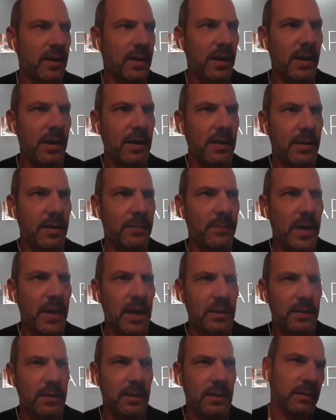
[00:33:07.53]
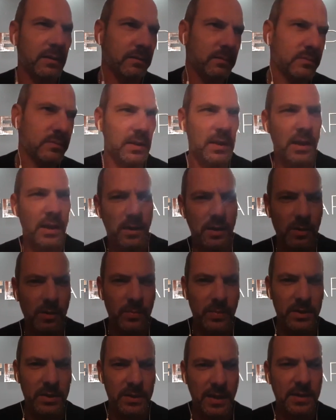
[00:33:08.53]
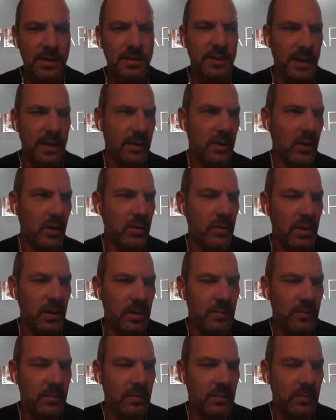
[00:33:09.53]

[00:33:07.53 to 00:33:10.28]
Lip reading: I think a little bit yes and no.